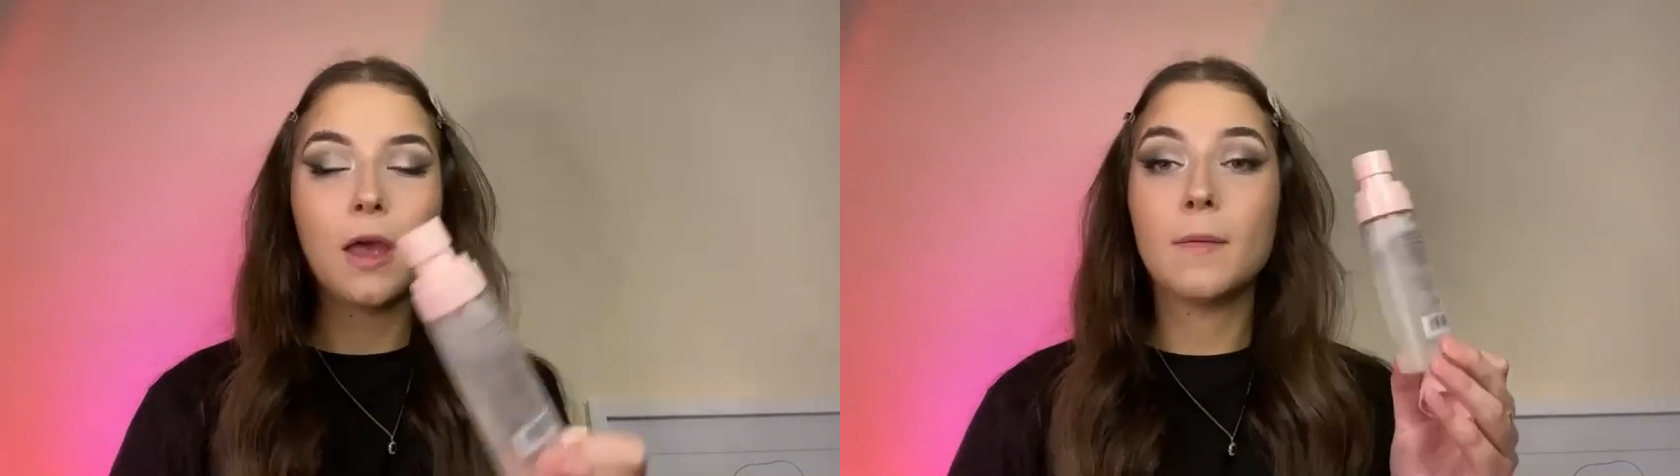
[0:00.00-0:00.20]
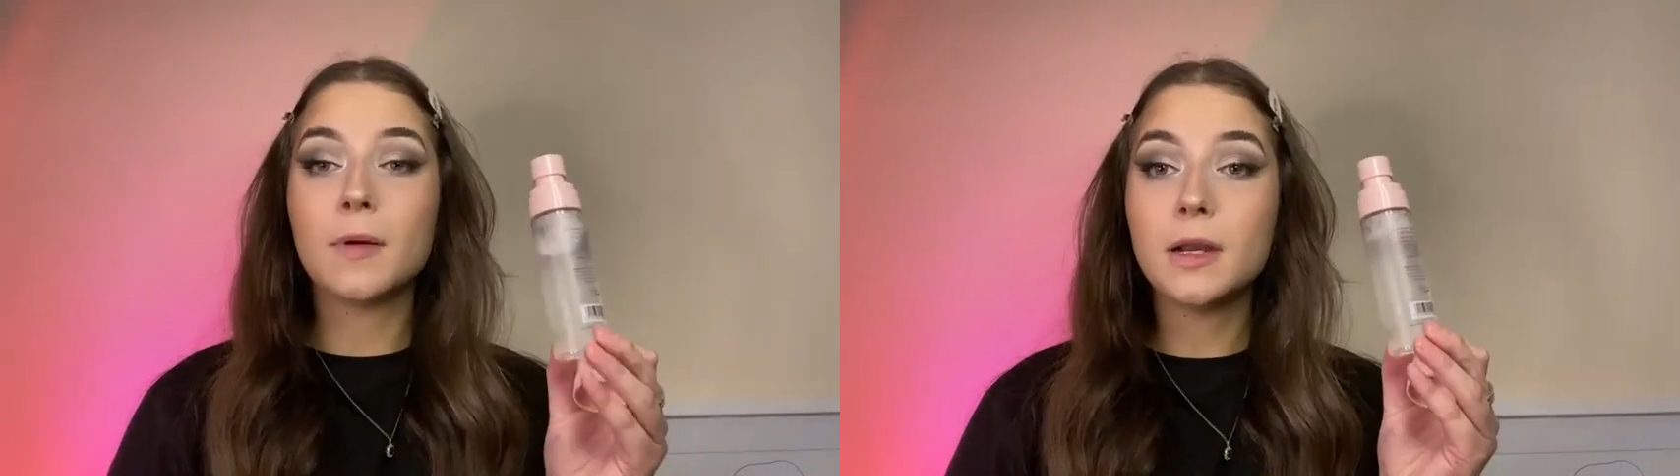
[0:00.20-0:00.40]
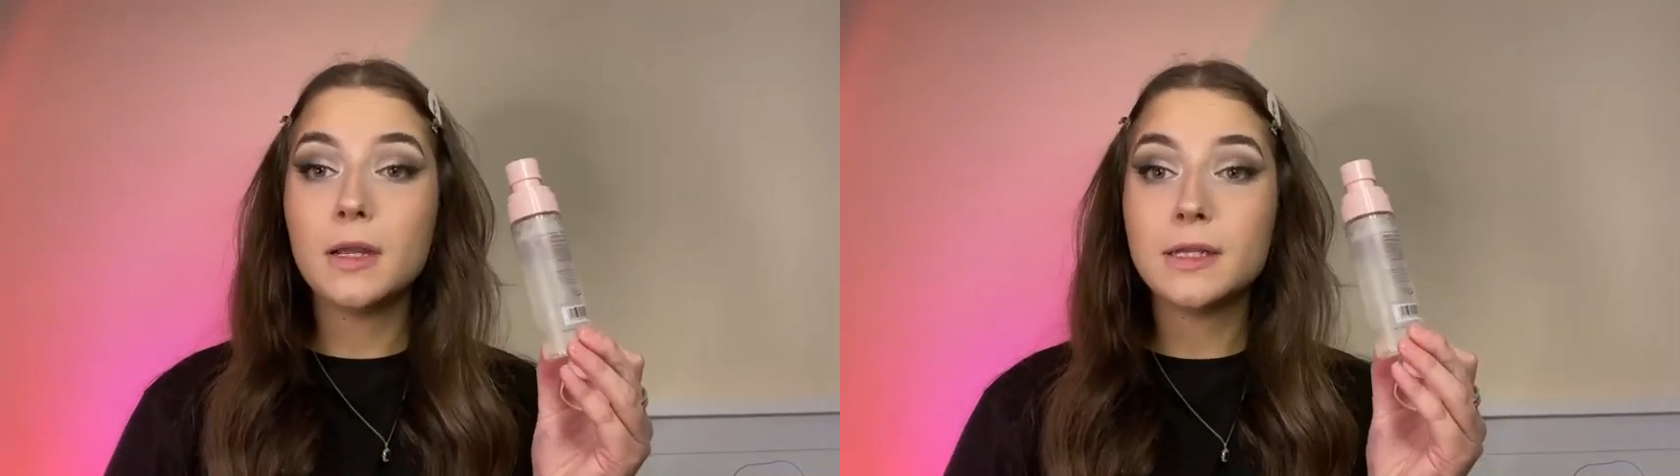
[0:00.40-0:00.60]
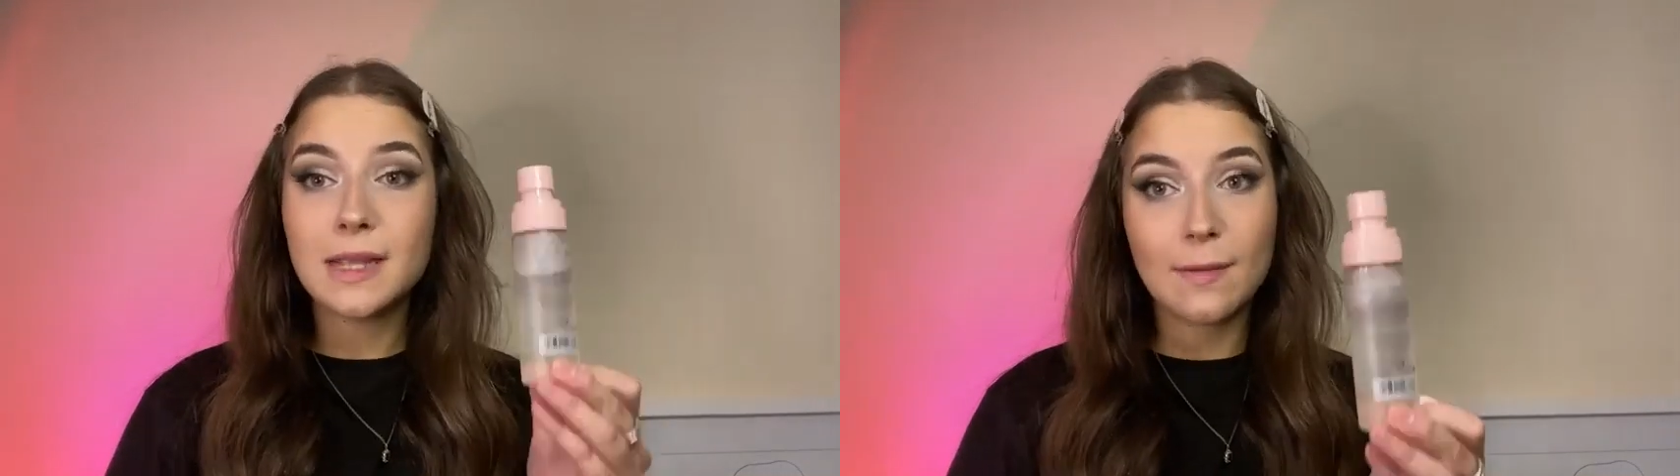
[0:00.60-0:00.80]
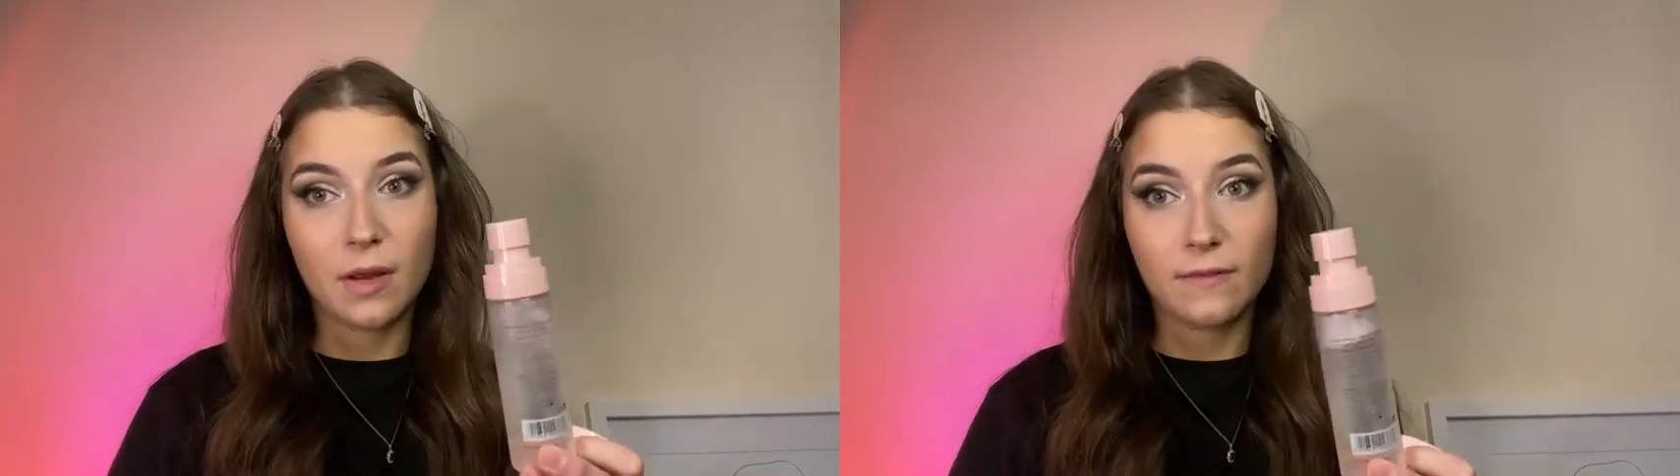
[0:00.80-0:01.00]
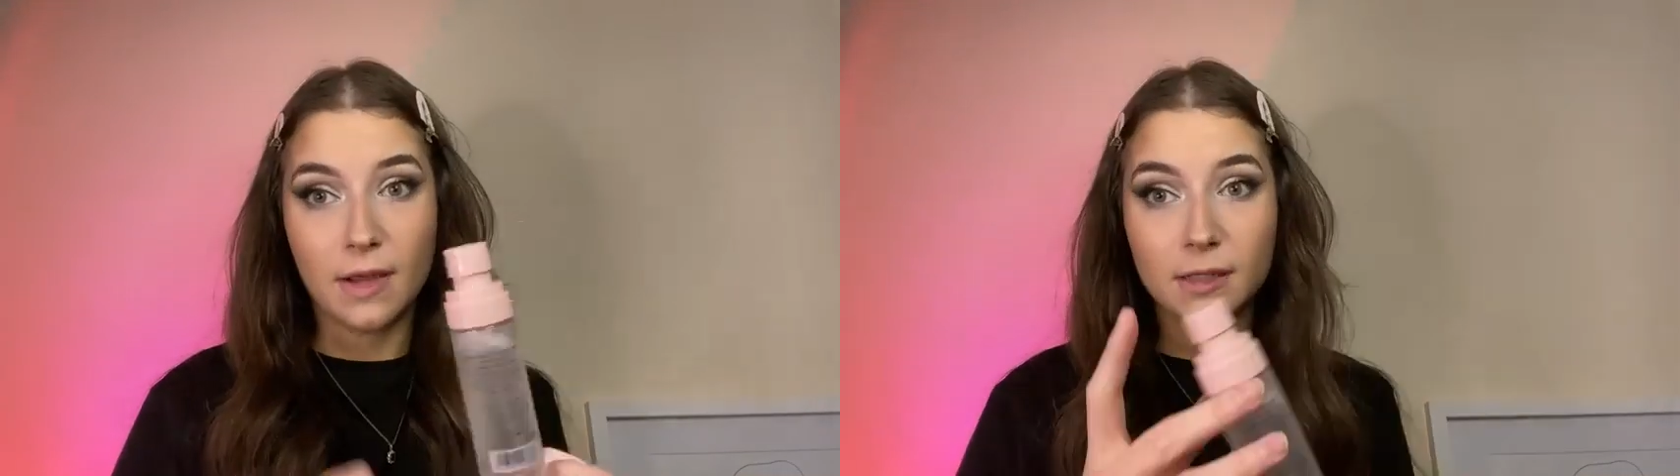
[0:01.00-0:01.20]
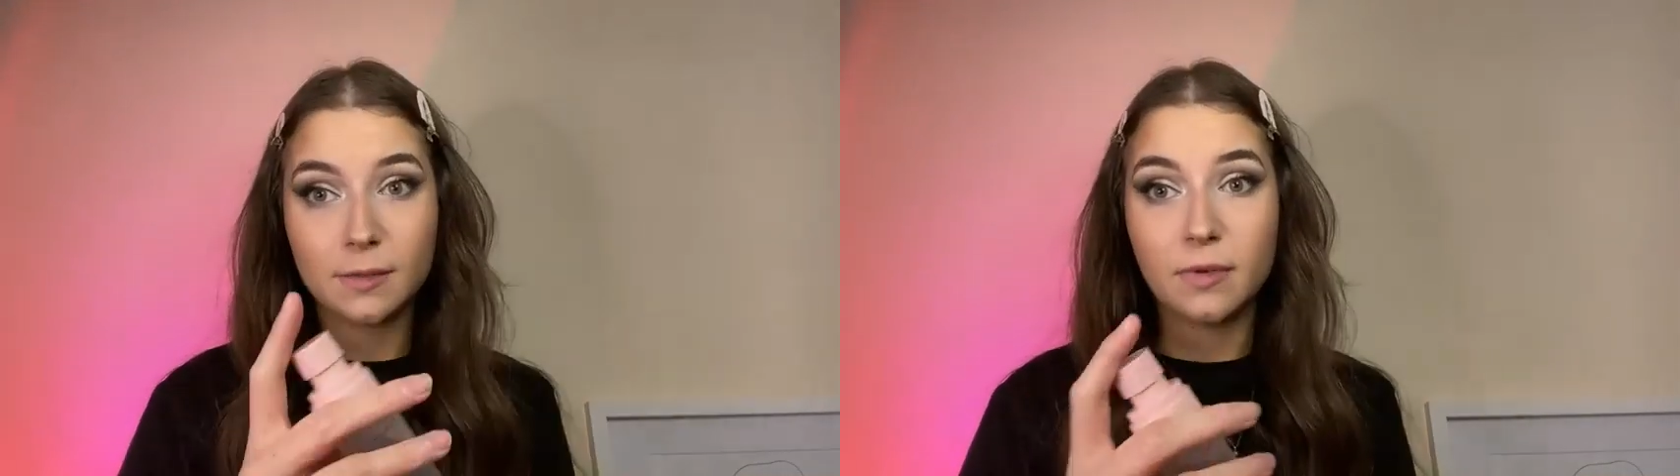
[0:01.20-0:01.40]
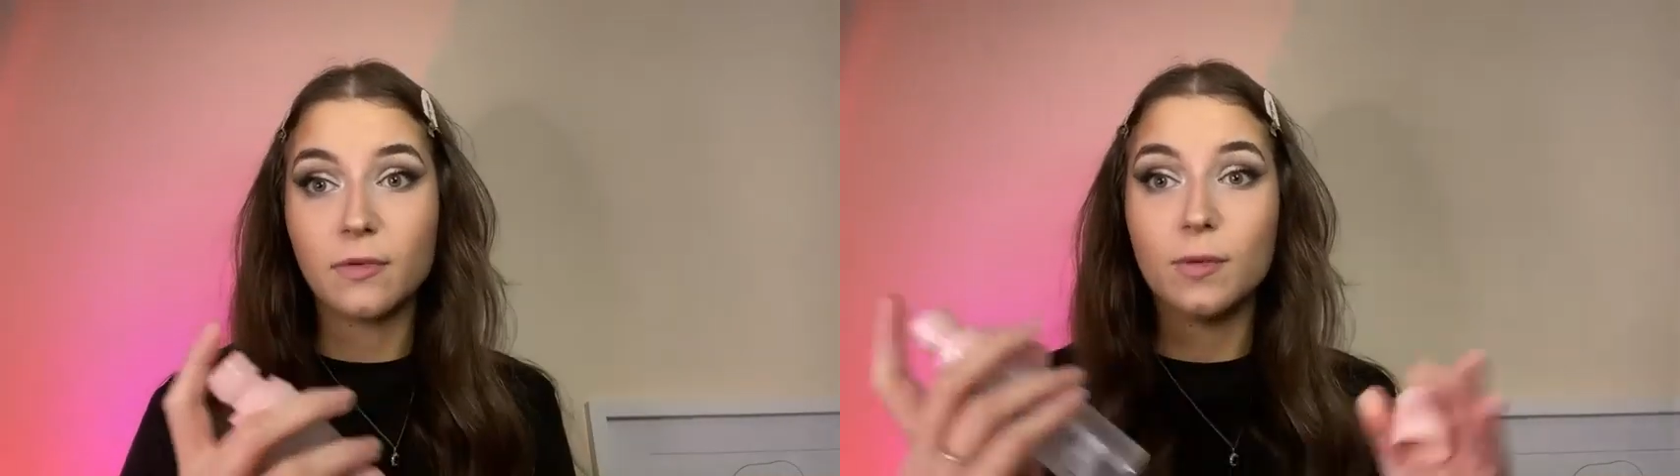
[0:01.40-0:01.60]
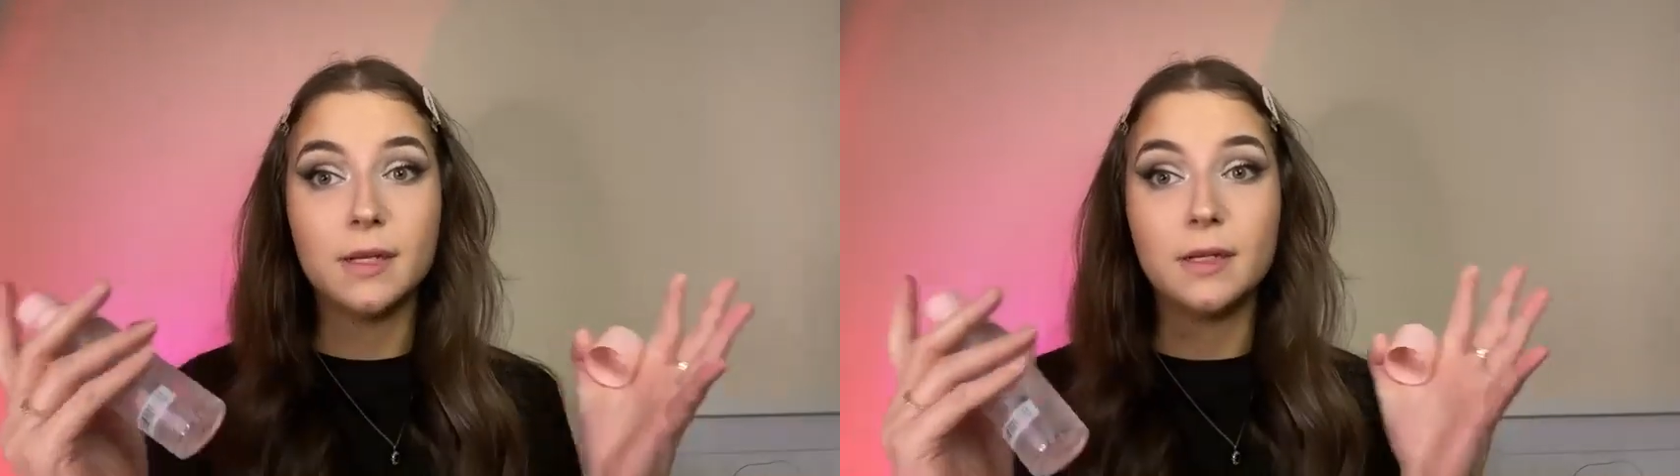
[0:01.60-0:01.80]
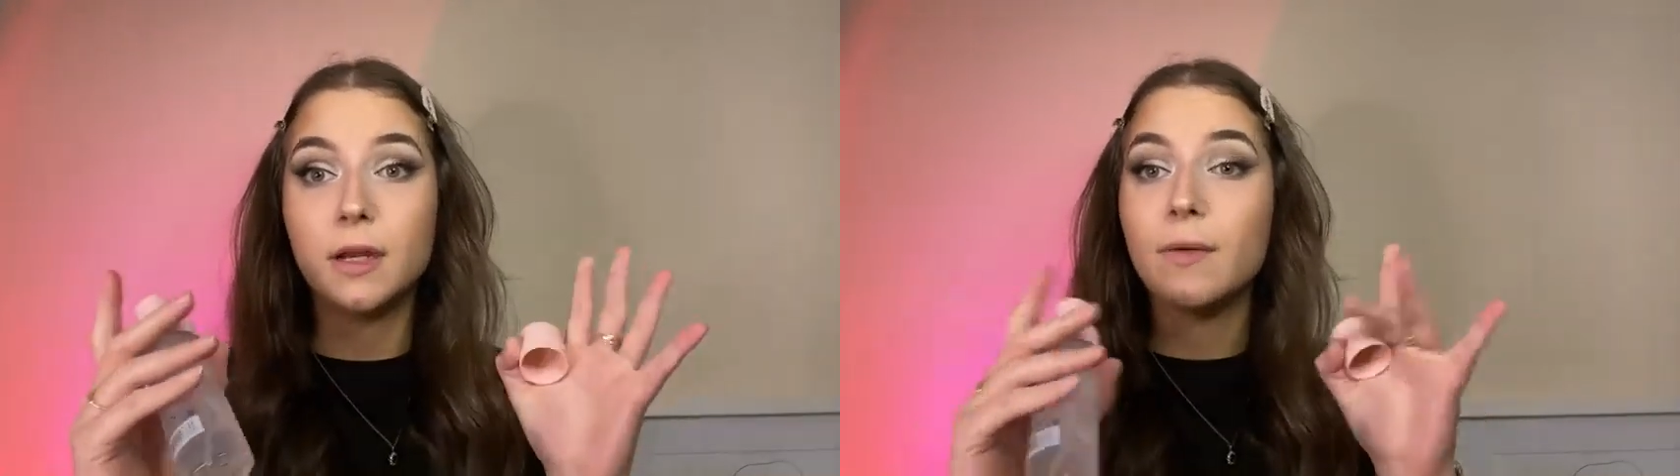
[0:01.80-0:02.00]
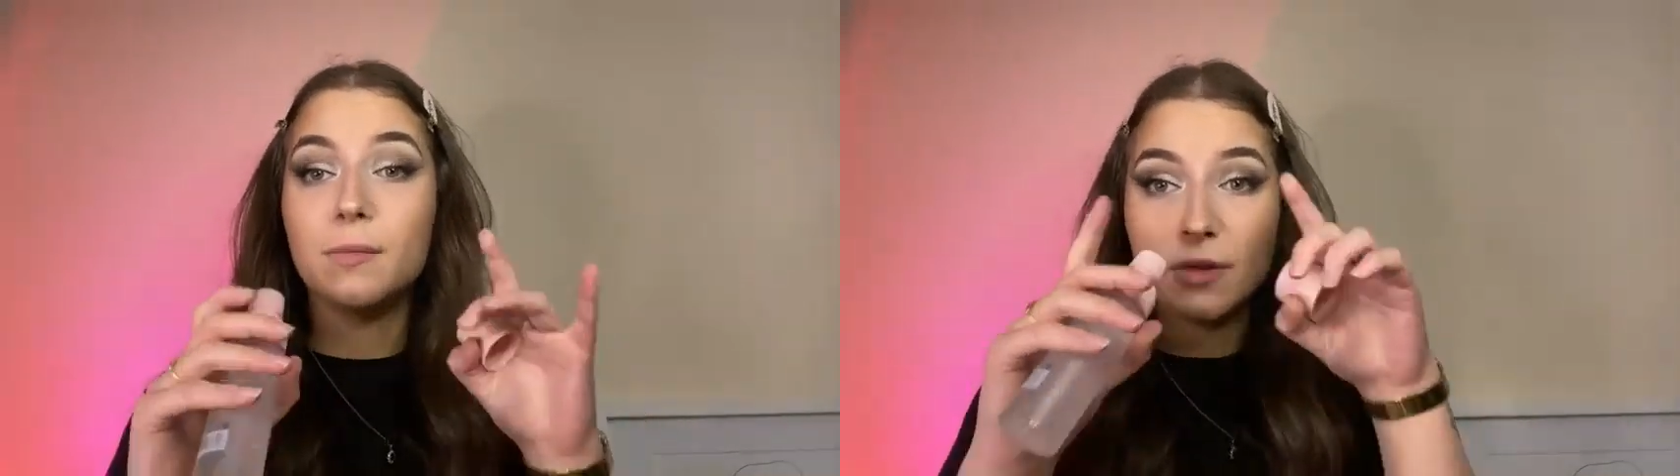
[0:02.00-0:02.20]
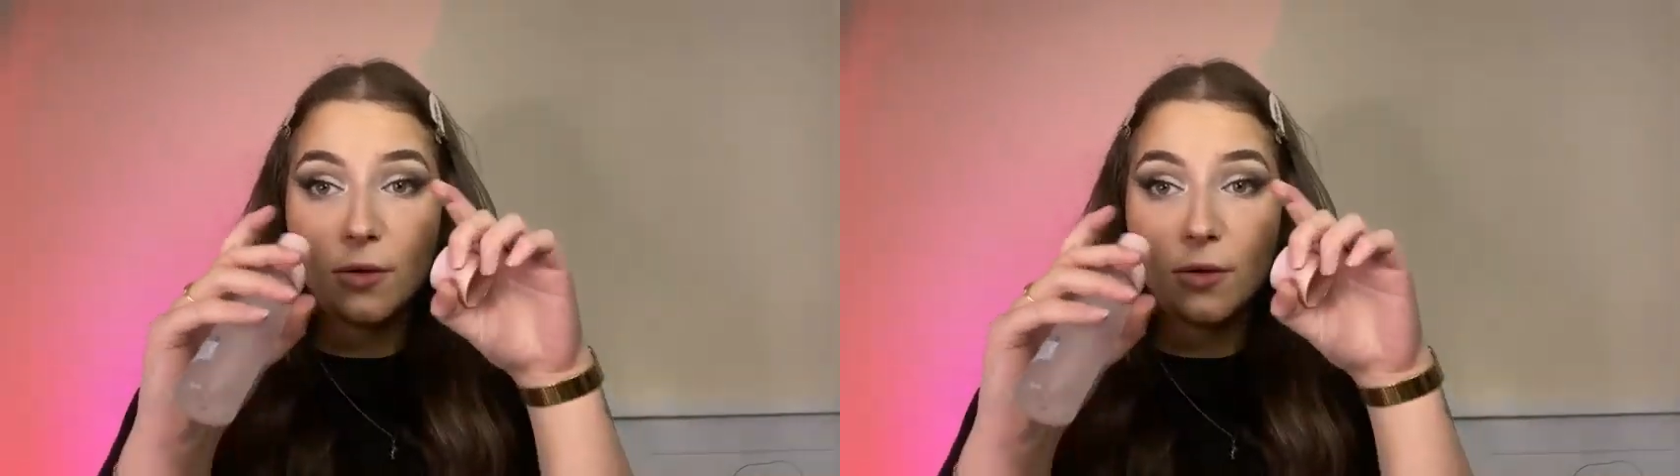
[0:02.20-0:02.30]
I'm gonna set my face before we go in with